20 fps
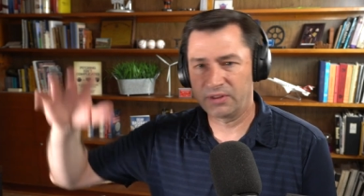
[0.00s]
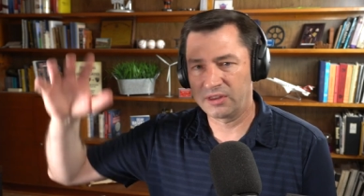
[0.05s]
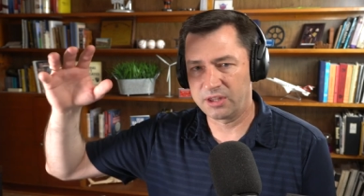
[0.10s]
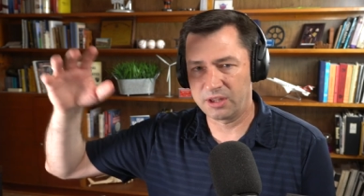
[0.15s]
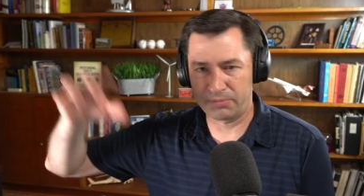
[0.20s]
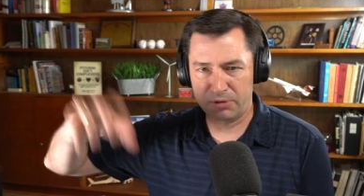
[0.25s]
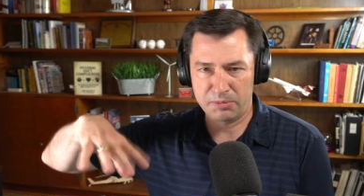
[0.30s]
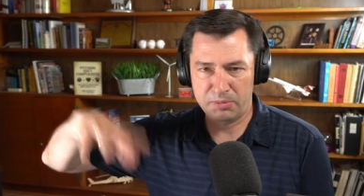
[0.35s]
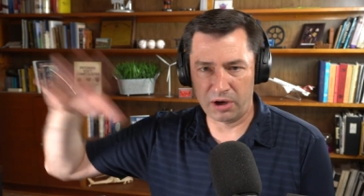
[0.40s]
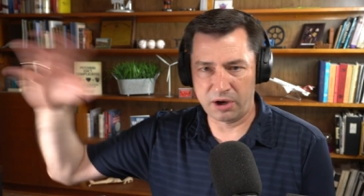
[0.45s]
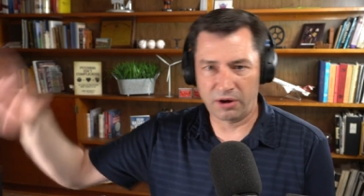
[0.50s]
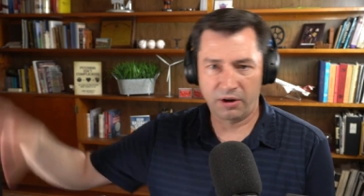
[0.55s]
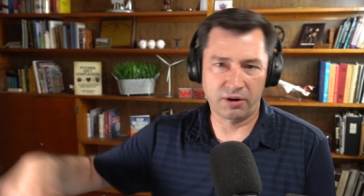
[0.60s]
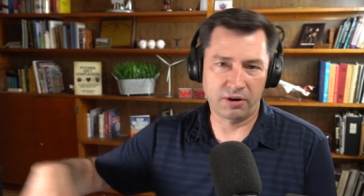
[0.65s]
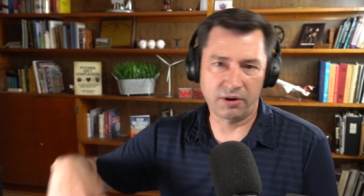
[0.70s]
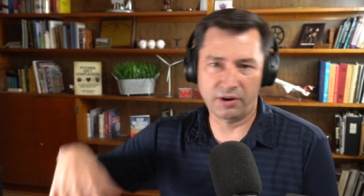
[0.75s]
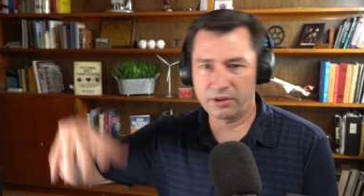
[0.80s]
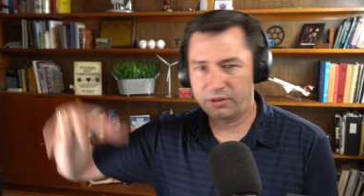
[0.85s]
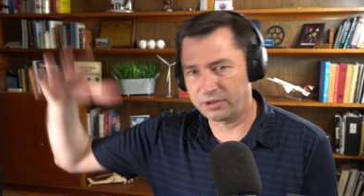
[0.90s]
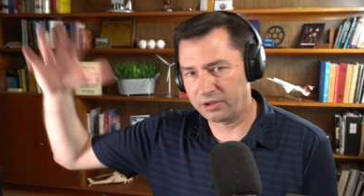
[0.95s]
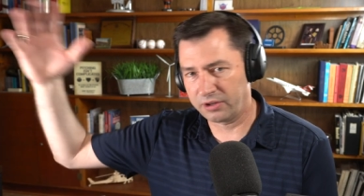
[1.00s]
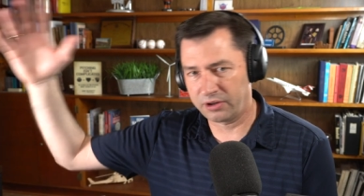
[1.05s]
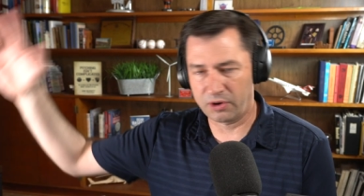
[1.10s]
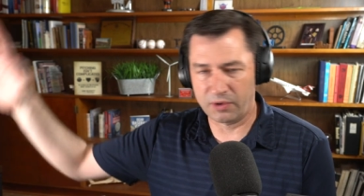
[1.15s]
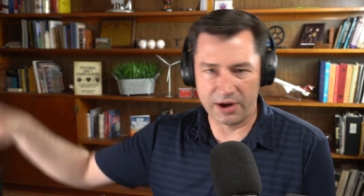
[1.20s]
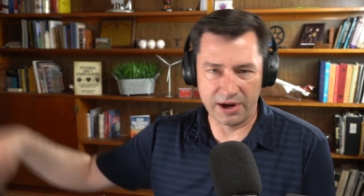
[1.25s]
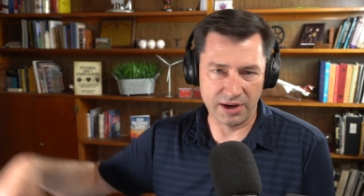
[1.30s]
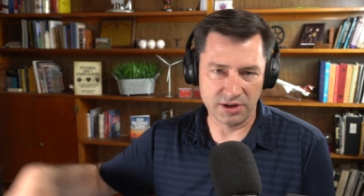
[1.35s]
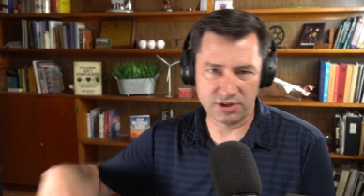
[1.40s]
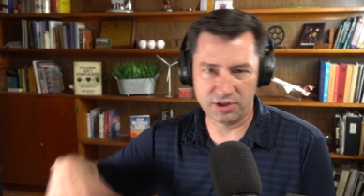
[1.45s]
the Premier and the
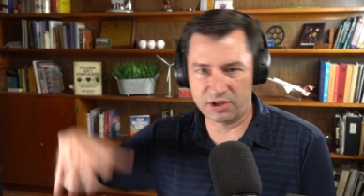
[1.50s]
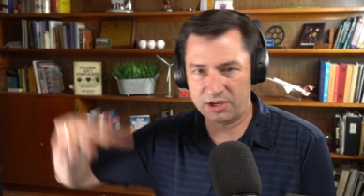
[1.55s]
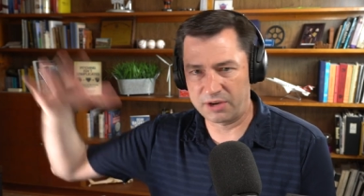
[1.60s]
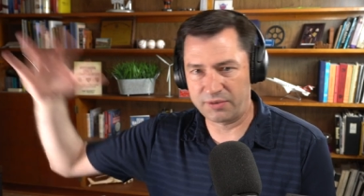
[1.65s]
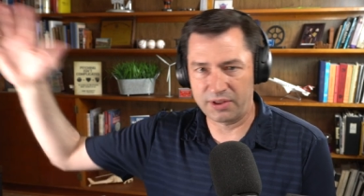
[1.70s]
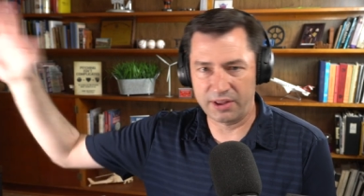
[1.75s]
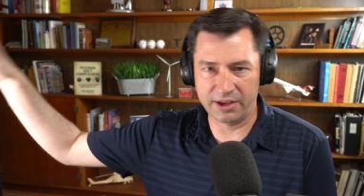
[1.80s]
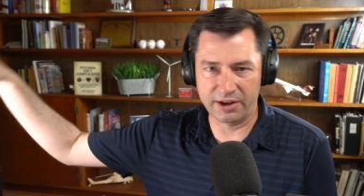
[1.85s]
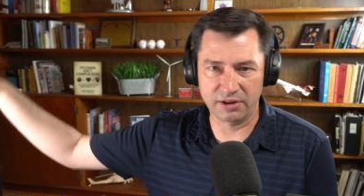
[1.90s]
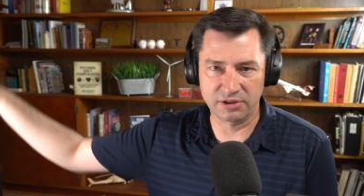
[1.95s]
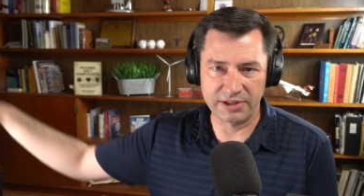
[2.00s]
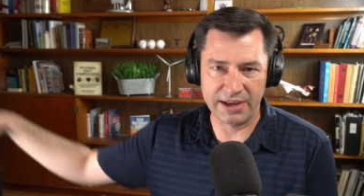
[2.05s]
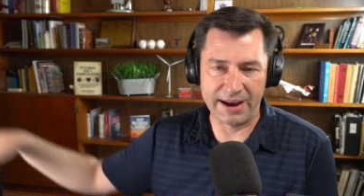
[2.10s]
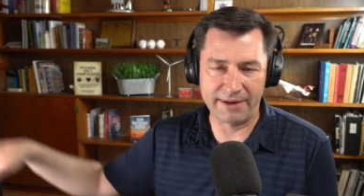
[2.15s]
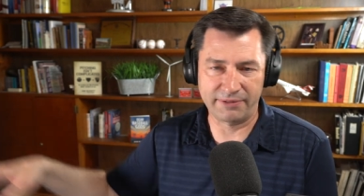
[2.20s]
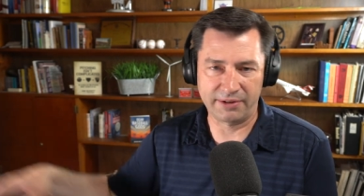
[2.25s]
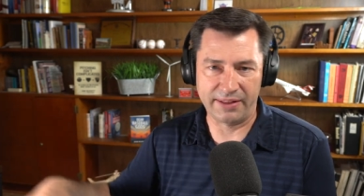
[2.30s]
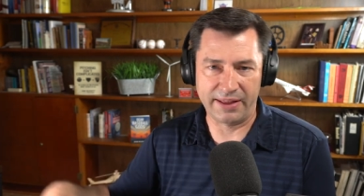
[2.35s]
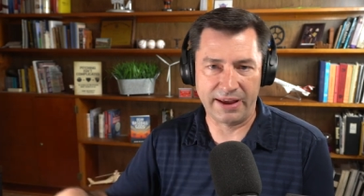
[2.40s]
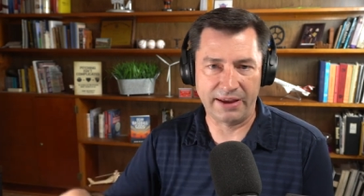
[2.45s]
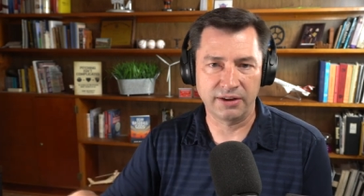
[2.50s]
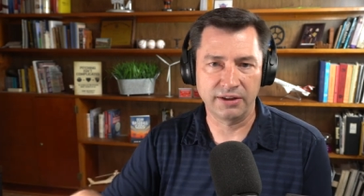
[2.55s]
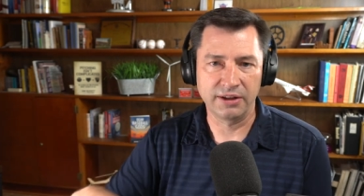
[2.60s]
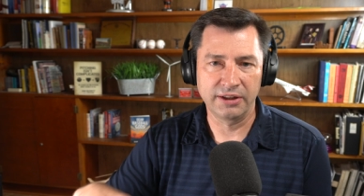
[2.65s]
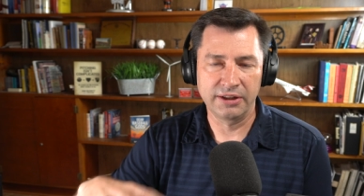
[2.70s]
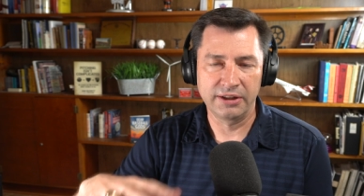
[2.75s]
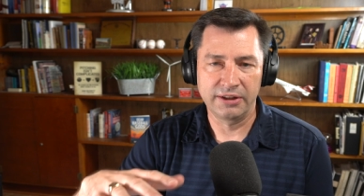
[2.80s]
Horizon and everything else after that.